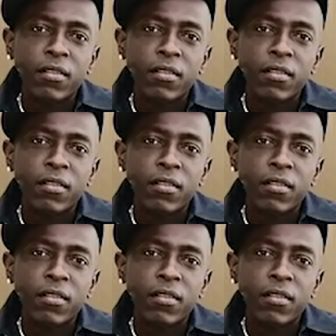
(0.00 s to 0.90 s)

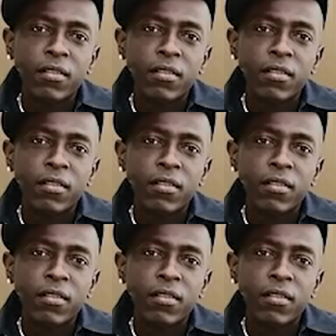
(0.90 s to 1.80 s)

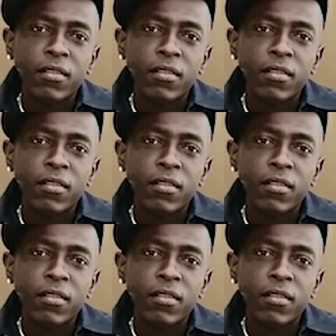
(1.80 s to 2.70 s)

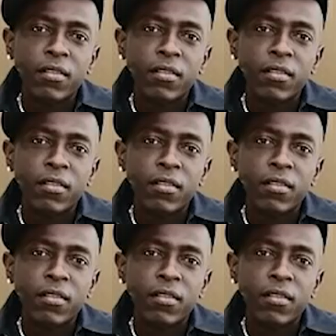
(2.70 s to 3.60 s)

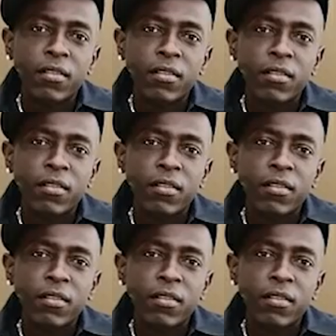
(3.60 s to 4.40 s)
(no lip movement)